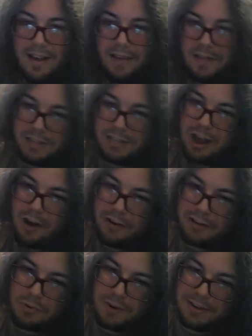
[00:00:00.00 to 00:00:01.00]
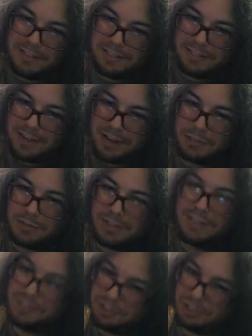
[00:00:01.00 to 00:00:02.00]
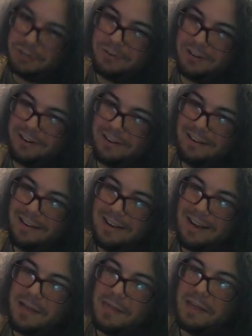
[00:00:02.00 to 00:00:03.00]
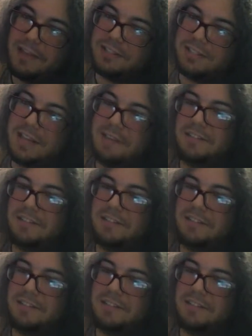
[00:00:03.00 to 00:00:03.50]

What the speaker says: the Atari 2600 Junior. This gives